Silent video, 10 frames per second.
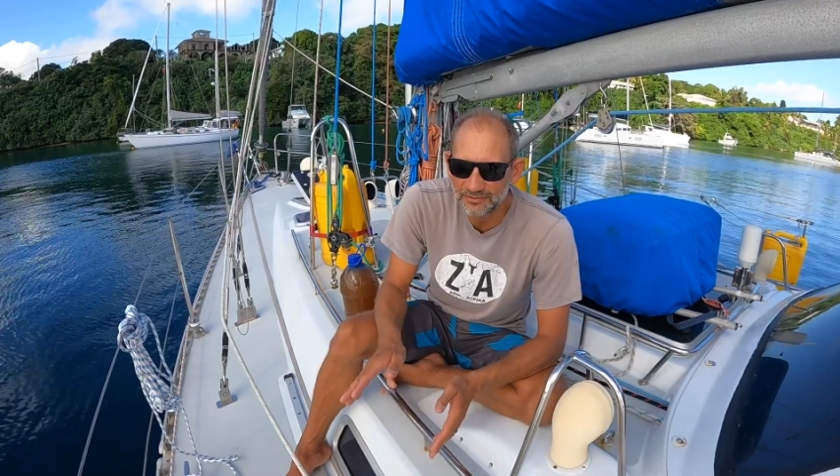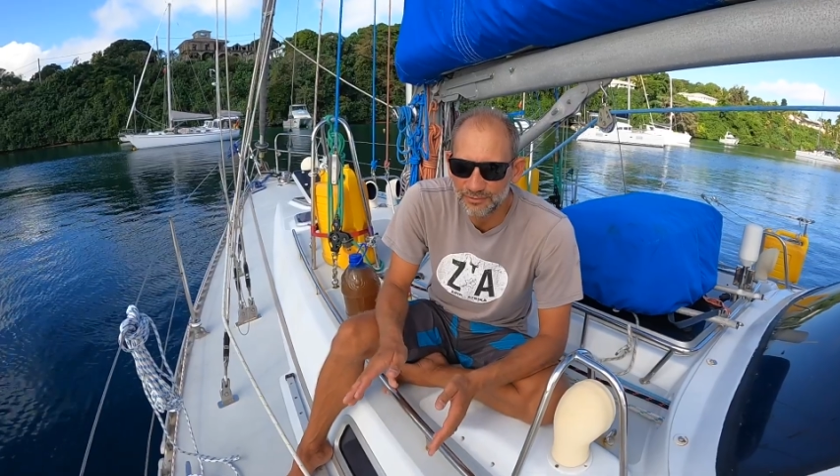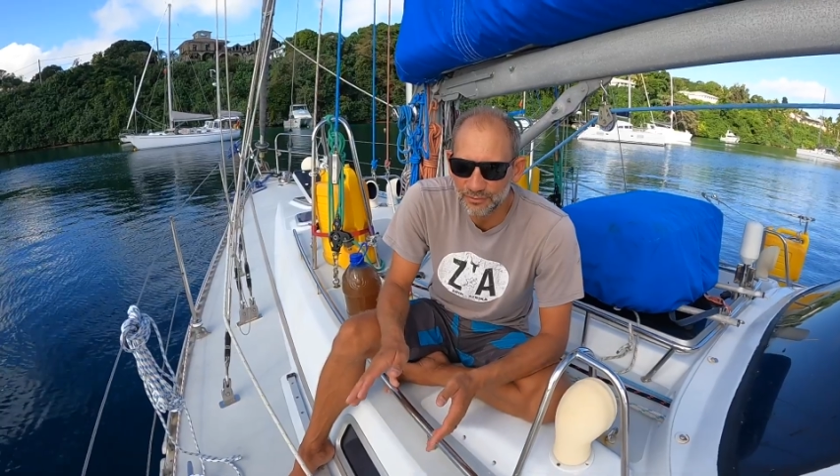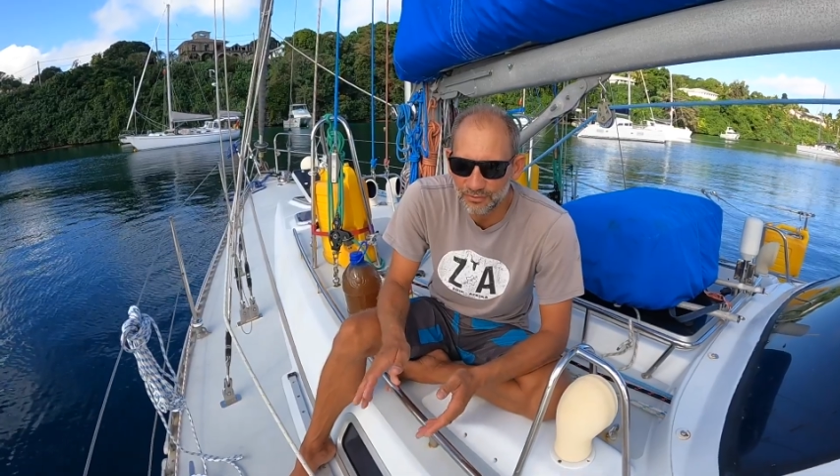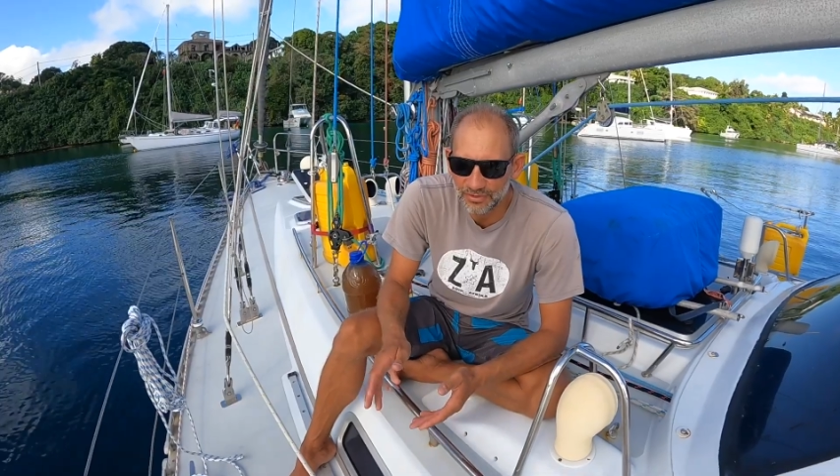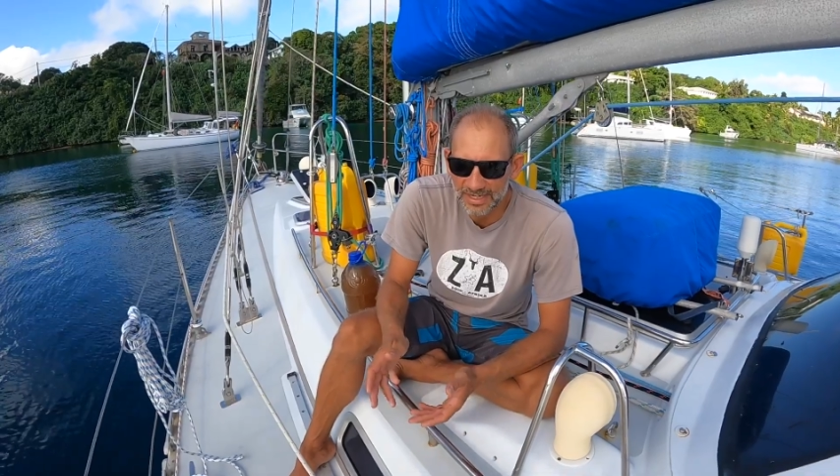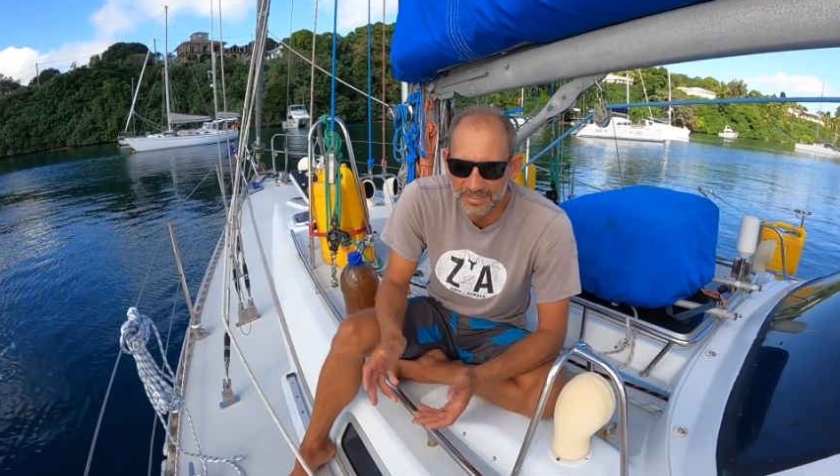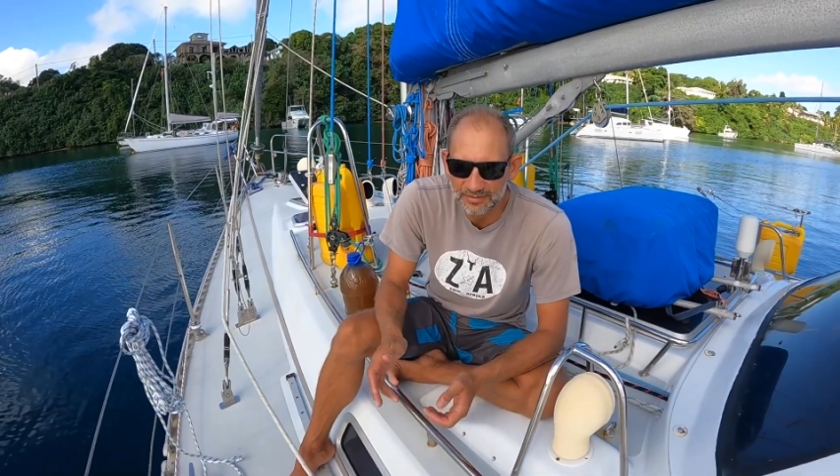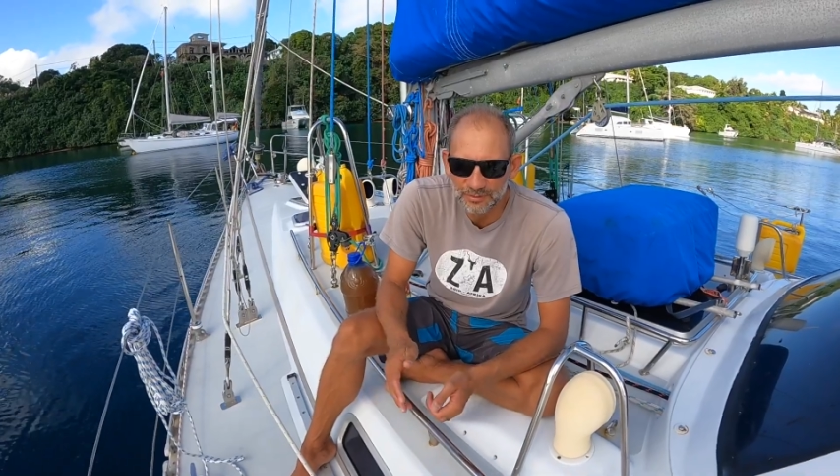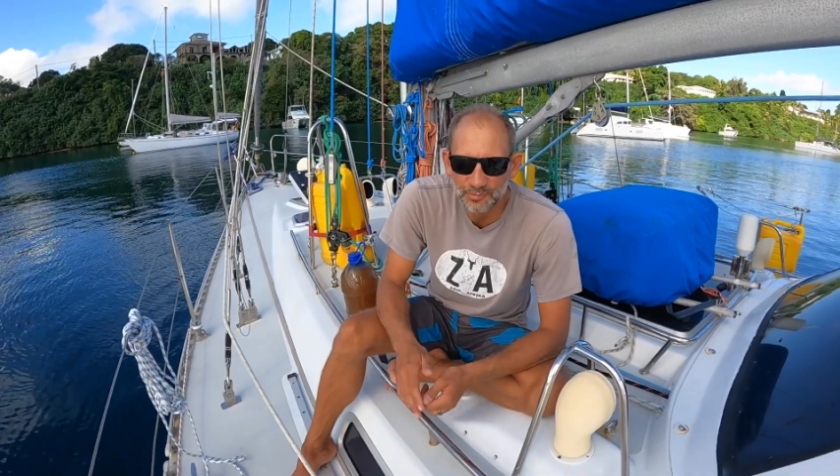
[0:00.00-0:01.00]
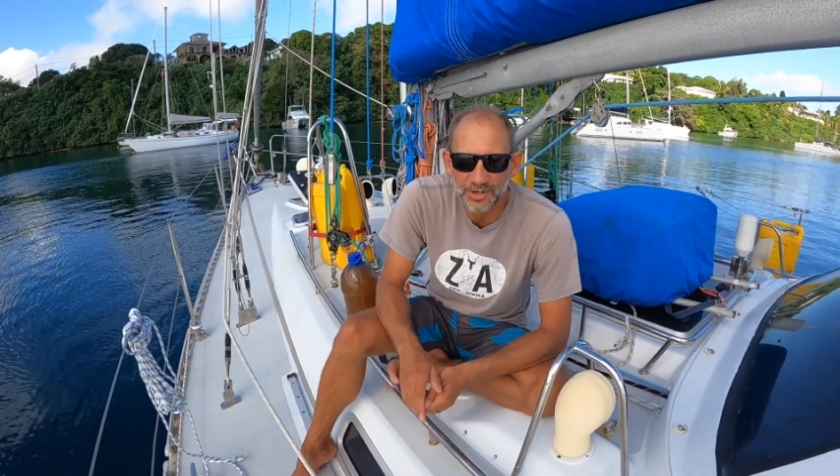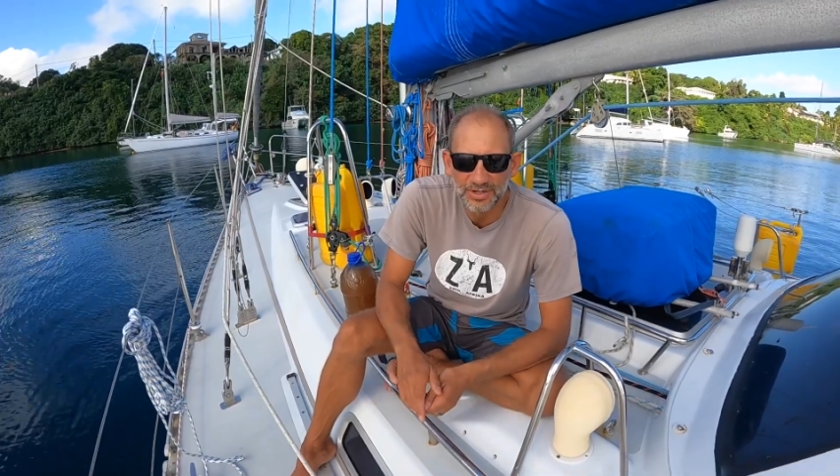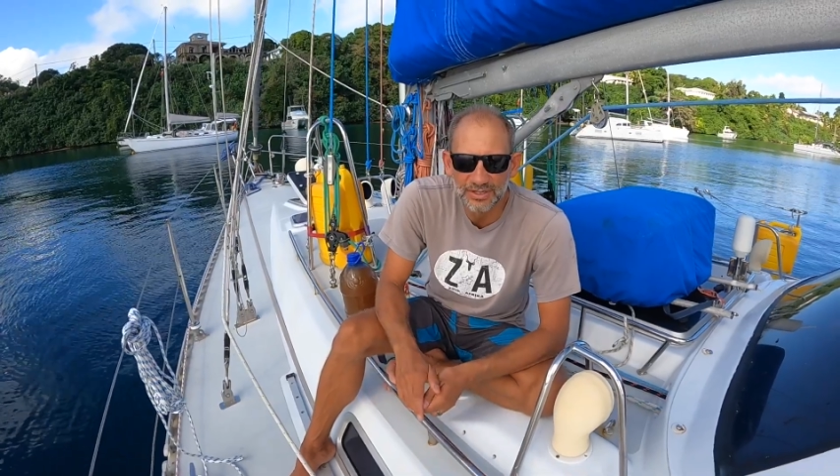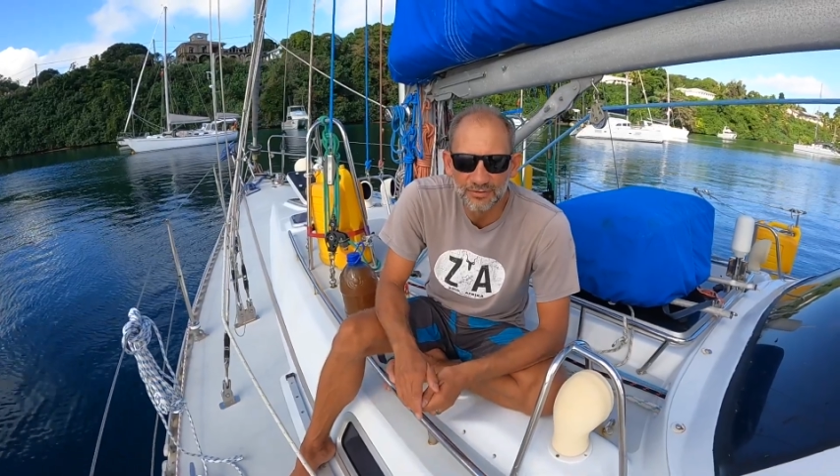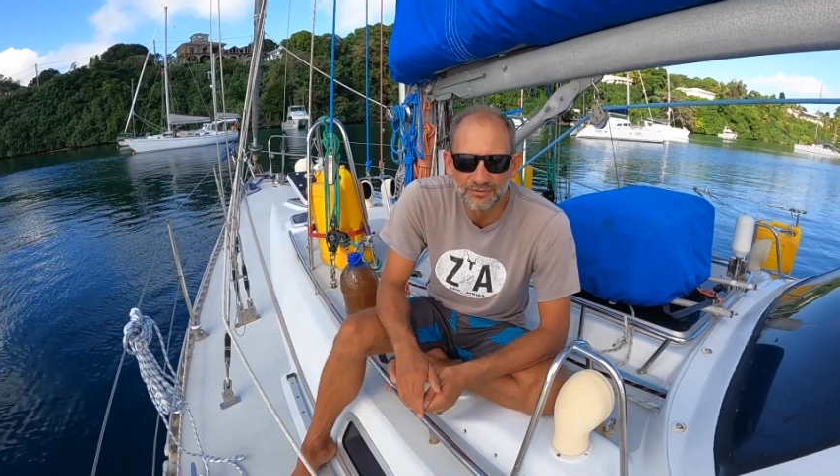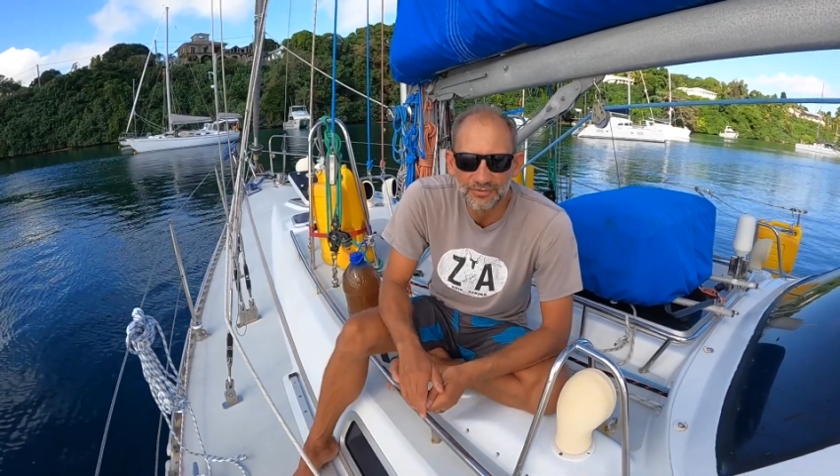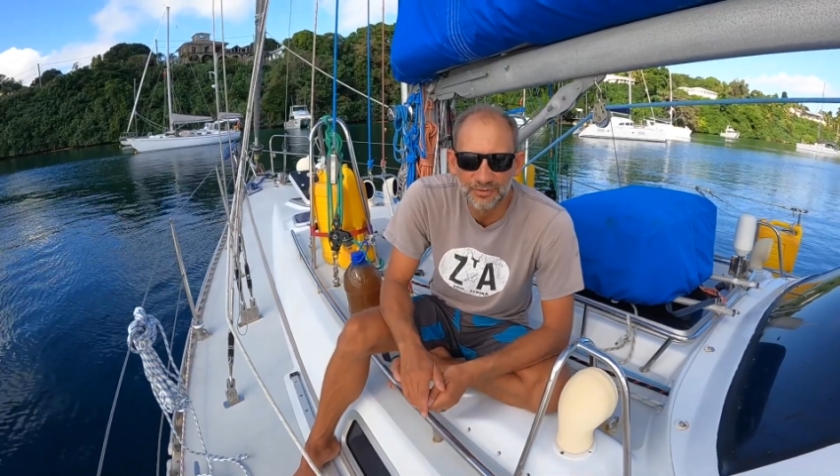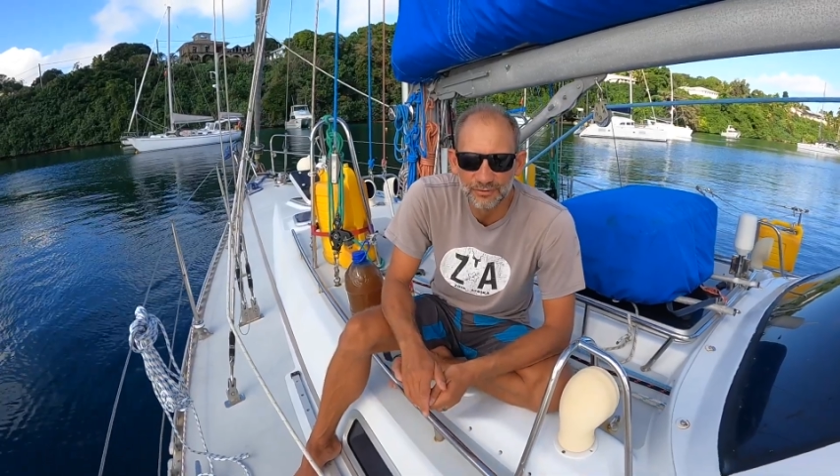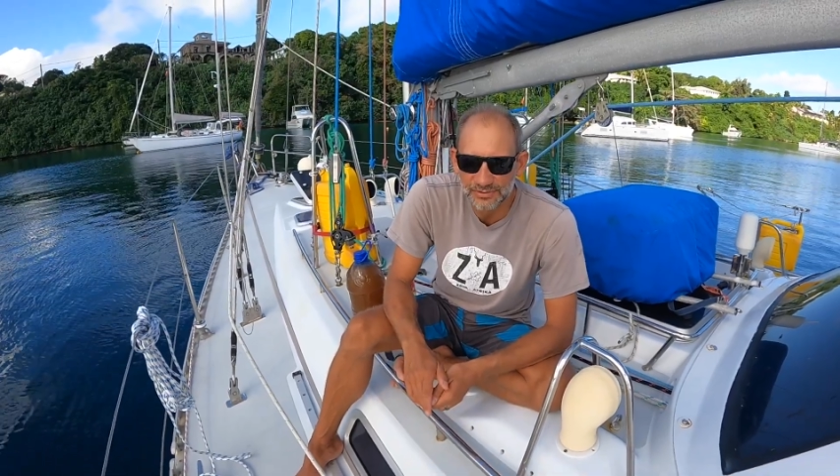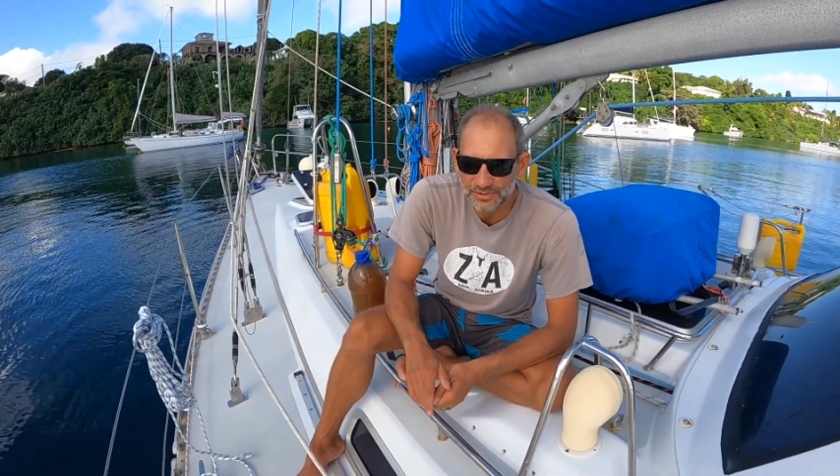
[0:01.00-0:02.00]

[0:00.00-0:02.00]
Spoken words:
fuel and to buy new fuel.